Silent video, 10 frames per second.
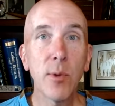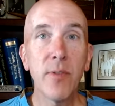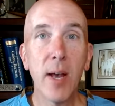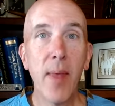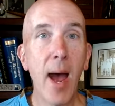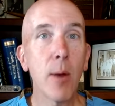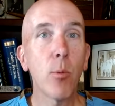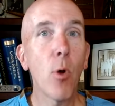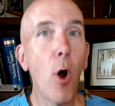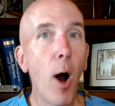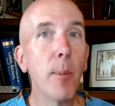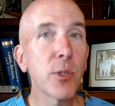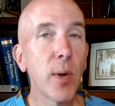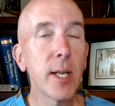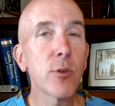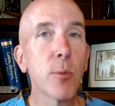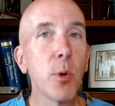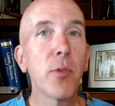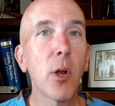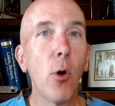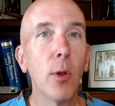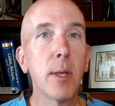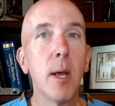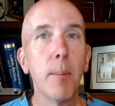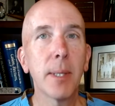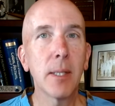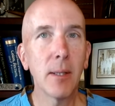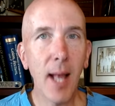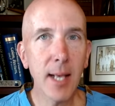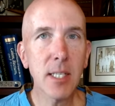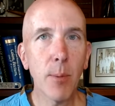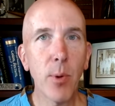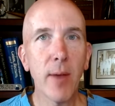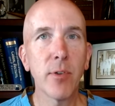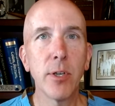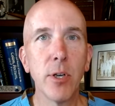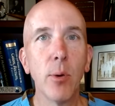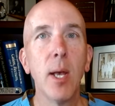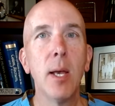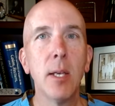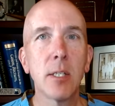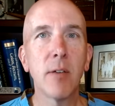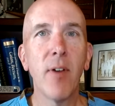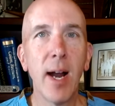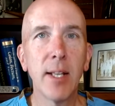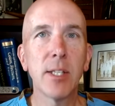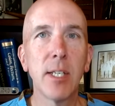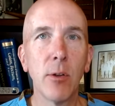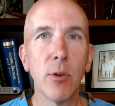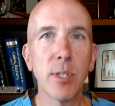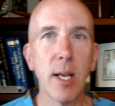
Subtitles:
we've done that, we're almost ready to remove the colon, but the last step we have to do is divide and seal those